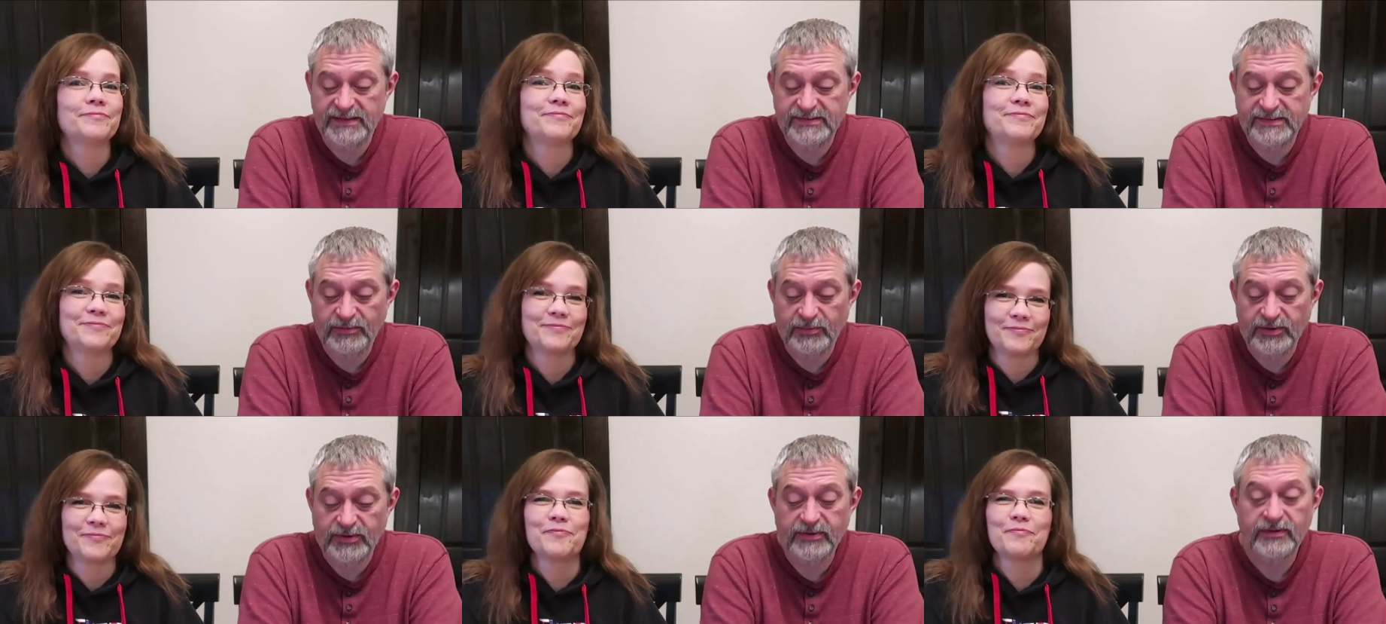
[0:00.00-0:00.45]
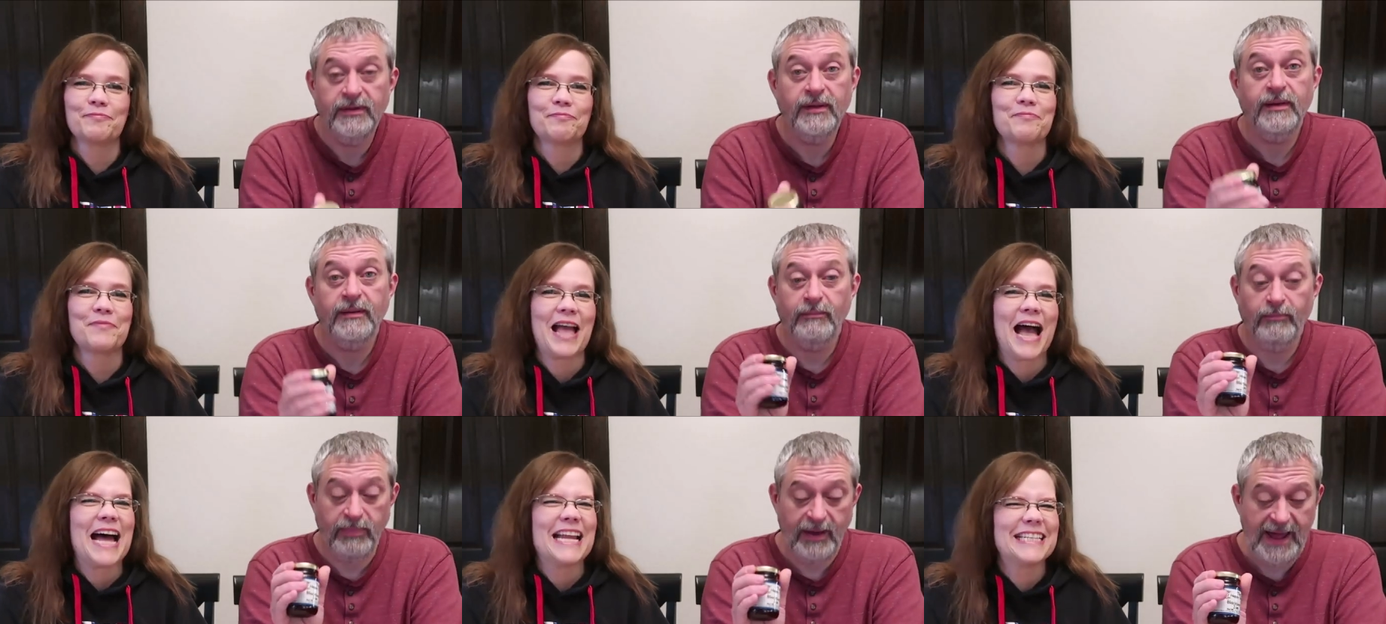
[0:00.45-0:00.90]
Speaker 1: easy one
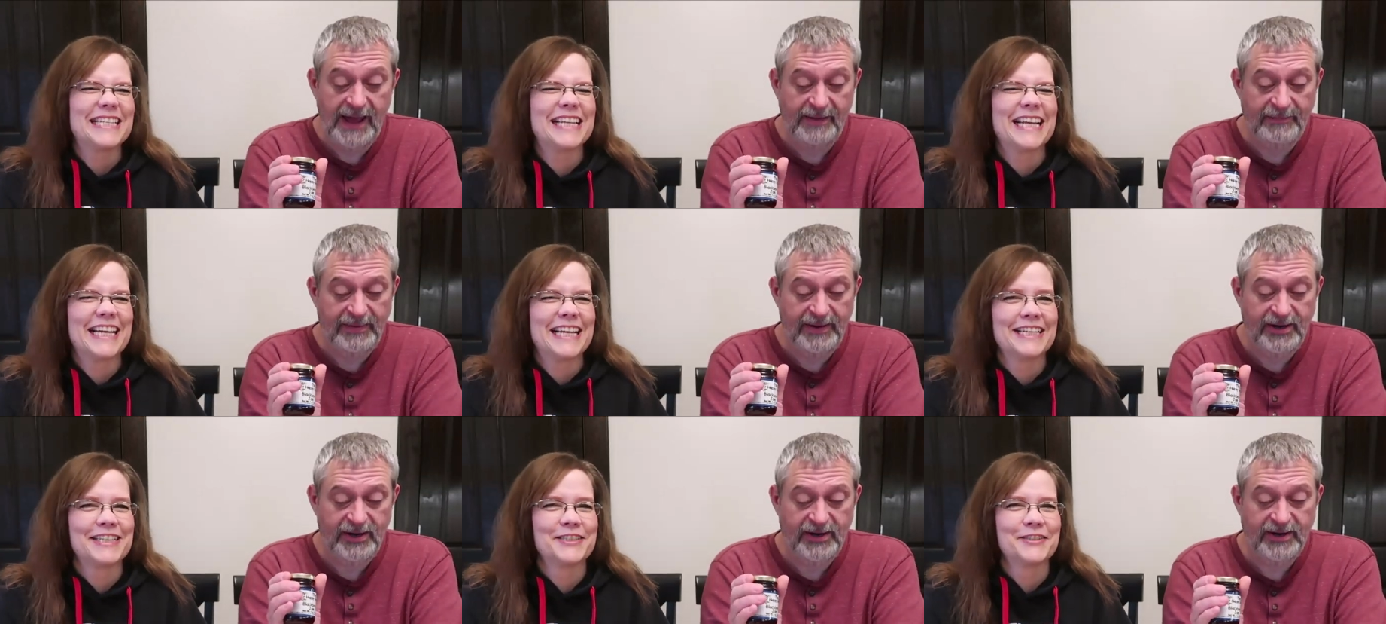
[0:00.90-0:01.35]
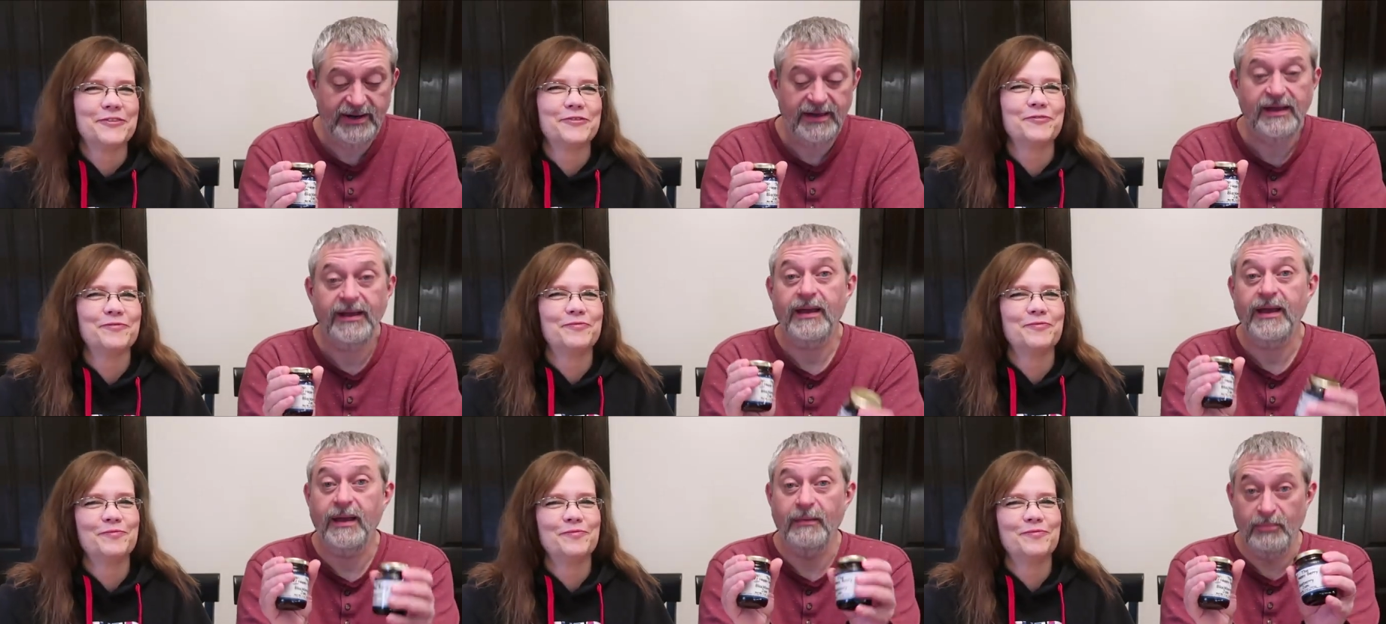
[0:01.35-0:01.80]

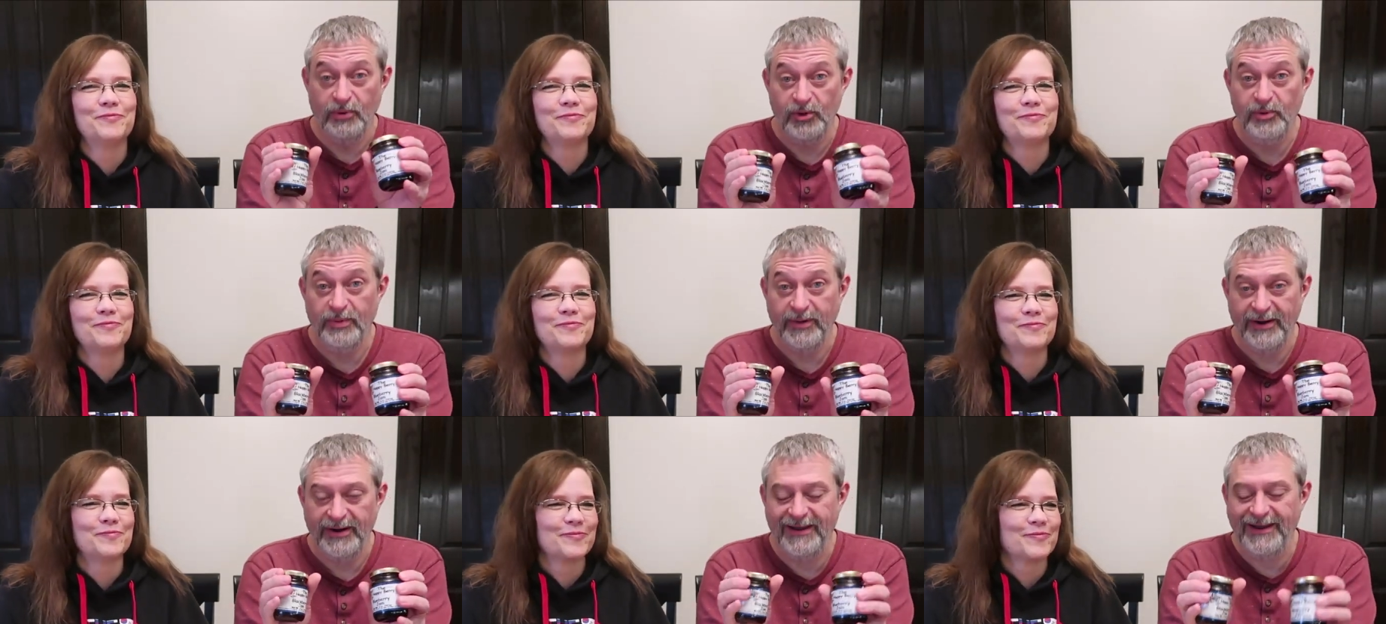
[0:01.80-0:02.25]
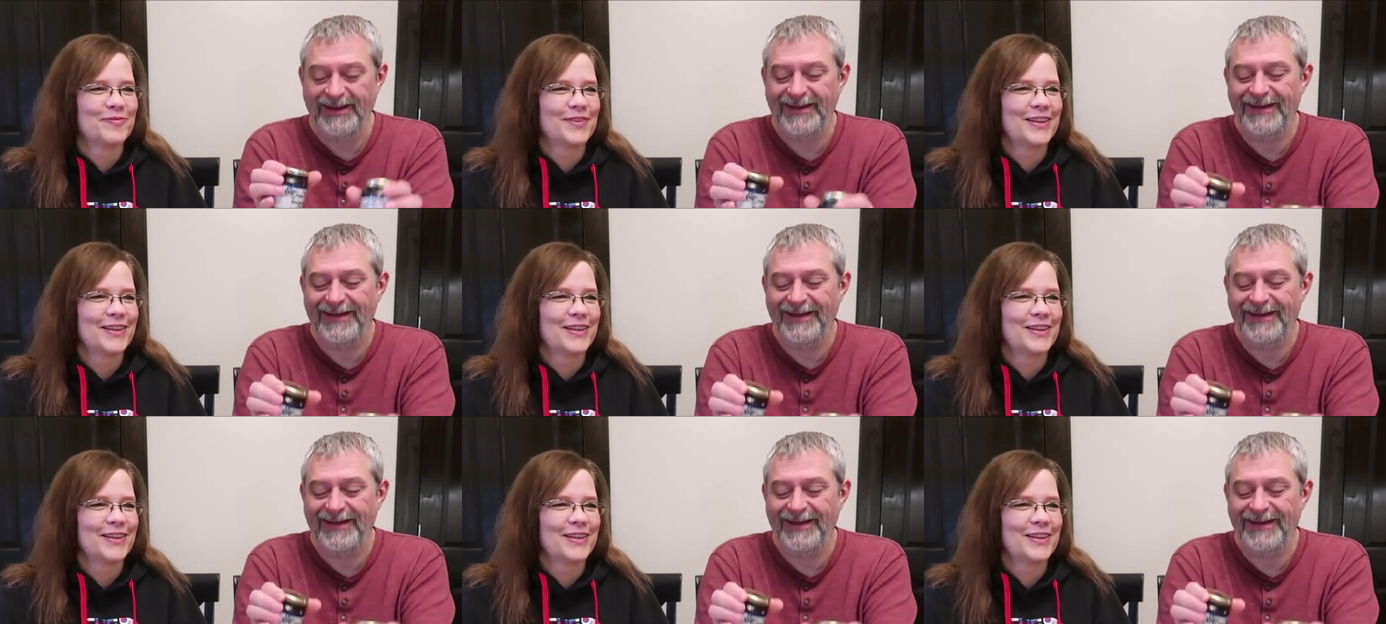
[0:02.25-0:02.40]
Blackberry and blueberry.